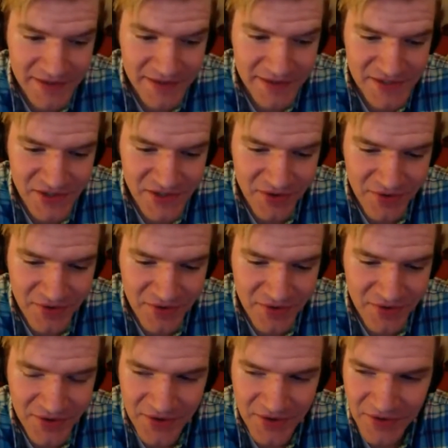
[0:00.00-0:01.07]
So
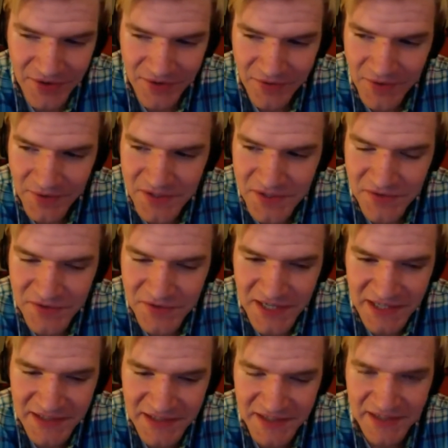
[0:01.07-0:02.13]
once you take
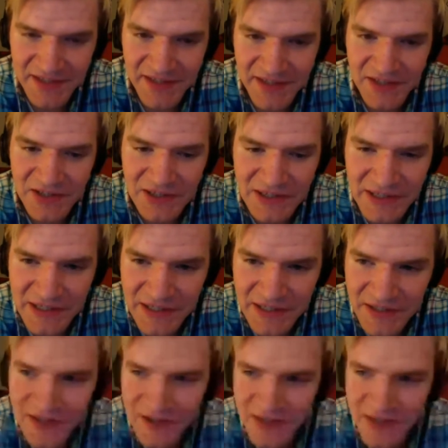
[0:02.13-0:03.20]
that like
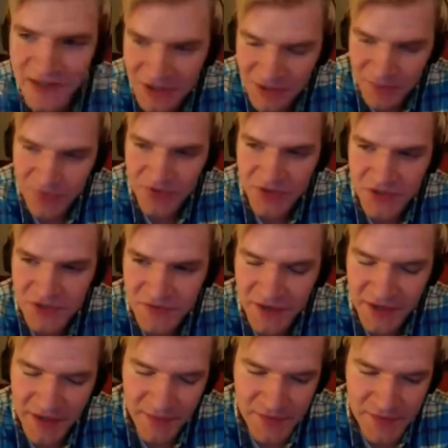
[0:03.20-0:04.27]
lean approach of
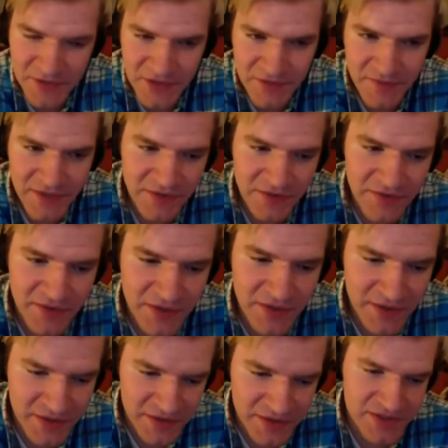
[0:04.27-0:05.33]
like I'm just gonna make a thing, get
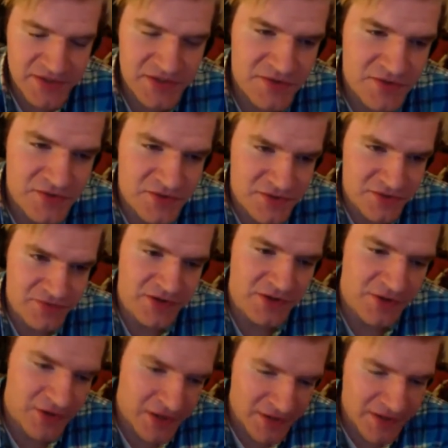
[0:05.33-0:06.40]
tons of users, and figure it
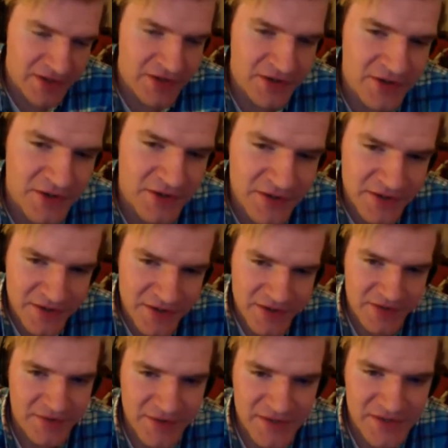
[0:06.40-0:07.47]
out later.
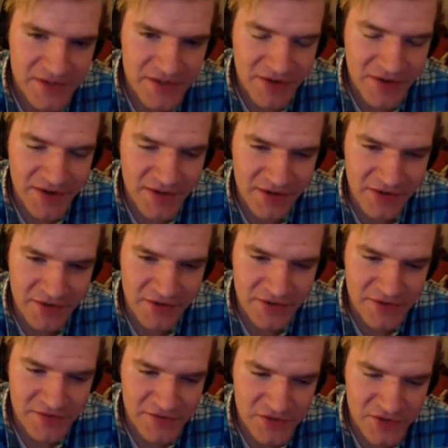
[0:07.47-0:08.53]
Is there yeah. any
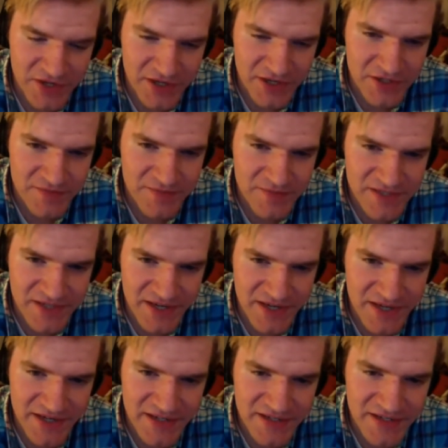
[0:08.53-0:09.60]
other strategy
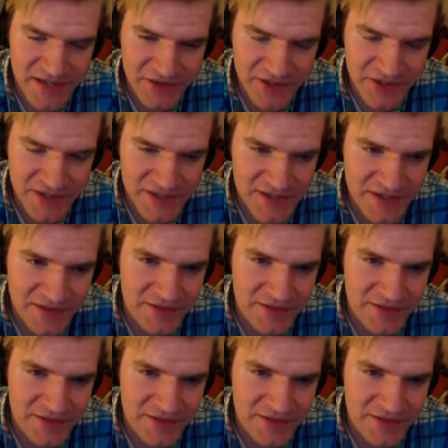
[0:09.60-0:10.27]
besides advertising?